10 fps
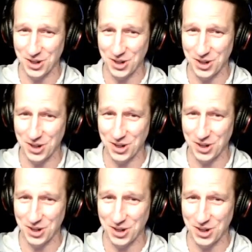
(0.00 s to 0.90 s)
Come
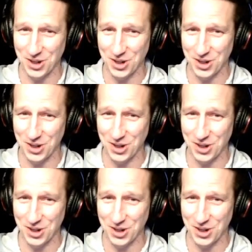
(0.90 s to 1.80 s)
on.
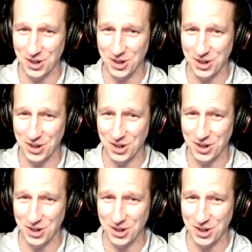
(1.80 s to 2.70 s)
I'm not having that.